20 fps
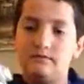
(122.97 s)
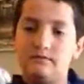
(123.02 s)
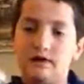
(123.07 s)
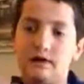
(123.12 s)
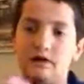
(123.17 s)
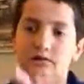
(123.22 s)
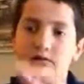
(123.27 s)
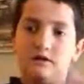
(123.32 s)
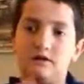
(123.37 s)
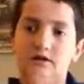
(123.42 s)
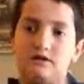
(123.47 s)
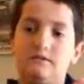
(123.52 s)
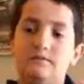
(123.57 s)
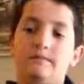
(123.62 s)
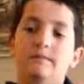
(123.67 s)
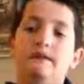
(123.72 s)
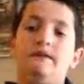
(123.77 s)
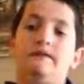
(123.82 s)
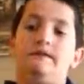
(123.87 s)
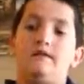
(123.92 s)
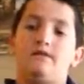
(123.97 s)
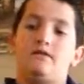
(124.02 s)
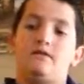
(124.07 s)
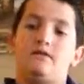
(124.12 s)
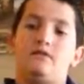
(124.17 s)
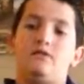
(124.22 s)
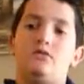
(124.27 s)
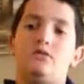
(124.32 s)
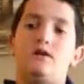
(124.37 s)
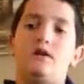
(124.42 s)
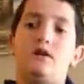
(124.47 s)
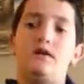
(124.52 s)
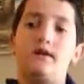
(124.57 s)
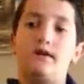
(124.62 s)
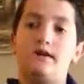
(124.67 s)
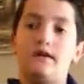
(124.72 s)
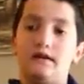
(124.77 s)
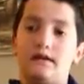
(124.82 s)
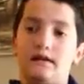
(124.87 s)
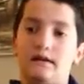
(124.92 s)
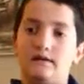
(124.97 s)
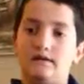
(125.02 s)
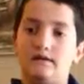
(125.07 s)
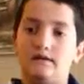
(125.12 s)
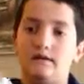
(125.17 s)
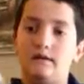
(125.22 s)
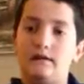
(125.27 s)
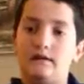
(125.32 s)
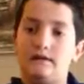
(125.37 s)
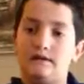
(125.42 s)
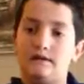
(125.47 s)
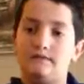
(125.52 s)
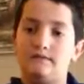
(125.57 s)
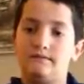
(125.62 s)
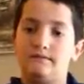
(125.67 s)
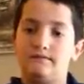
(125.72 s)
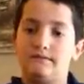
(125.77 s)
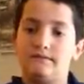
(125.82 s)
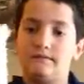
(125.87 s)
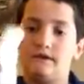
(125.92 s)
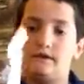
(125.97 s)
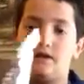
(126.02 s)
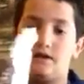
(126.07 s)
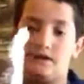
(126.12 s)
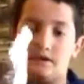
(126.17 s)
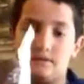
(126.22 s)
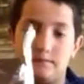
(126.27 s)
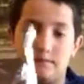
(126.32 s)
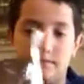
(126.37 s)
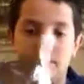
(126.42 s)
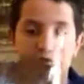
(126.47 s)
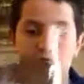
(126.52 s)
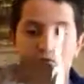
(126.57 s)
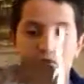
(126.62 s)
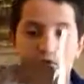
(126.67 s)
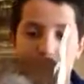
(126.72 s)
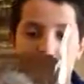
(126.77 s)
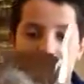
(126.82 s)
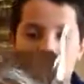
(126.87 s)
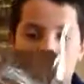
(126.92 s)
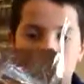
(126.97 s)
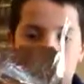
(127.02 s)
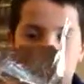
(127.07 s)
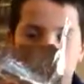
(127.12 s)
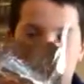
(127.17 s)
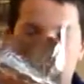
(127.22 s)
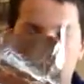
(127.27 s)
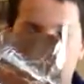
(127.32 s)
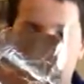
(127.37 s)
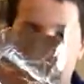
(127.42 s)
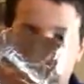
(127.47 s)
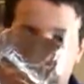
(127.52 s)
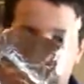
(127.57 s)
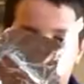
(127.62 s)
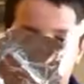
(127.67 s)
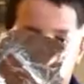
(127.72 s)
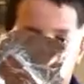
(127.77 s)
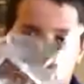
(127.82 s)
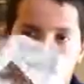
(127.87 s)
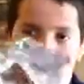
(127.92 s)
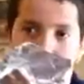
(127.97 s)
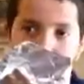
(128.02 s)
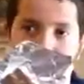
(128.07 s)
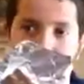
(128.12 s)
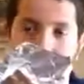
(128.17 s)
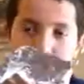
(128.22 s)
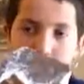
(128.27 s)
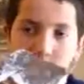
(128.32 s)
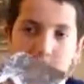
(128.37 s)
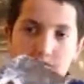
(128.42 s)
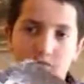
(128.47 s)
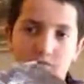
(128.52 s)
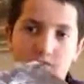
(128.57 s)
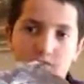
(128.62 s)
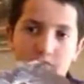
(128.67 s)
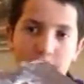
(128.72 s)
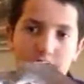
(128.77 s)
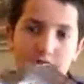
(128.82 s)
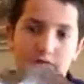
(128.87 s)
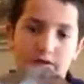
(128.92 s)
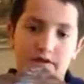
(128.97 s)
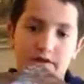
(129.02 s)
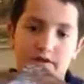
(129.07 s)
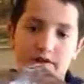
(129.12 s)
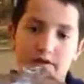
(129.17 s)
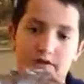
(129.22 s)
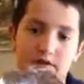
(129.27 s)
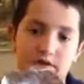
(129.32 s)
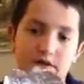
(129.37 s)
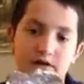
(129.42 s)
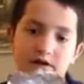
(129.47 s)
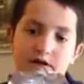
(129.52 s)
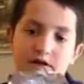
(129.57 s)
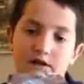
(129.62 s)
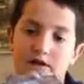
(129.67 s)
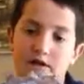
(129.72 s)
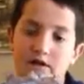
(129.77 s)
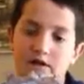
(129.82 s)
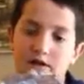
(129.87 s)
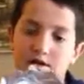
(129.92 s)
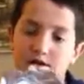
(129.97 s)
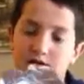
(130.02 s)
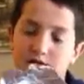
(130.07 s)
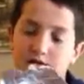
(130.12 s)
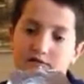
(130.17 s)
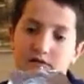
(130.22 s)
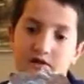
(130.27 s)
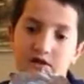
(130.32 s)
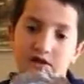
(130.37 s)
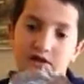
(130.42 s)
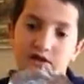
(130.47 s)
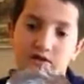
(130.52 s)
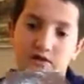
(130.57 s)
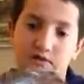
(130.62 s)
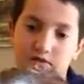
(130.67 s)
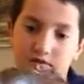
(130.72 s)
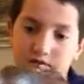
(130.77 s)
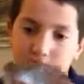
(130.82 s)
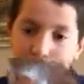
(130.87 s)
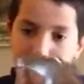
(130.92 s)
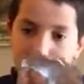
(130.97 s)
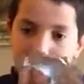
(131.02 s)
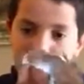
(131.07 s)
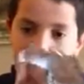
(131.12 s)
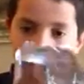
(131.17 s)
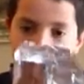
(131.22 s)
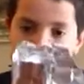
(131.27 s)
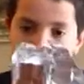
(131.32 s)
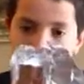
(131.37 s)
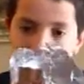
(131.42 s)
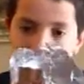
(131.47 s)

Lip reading: I'm about to bend a quarter and bend it. But first you have to work really hard to get the feel of the coin.